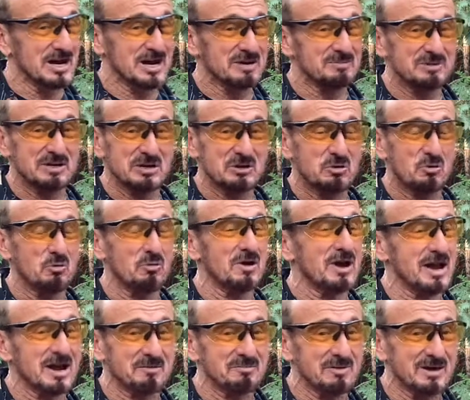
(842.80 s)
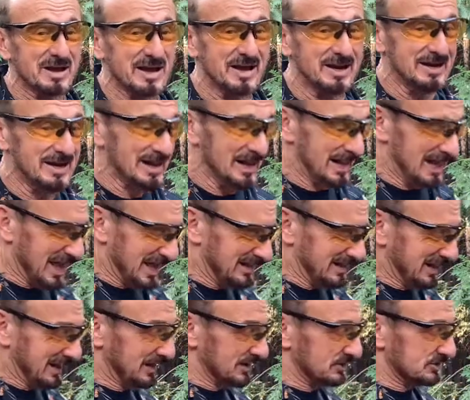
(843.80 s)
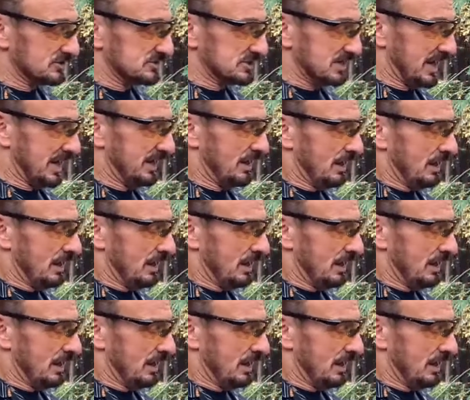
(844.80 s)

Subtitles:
to be quick, man. And then it'll say,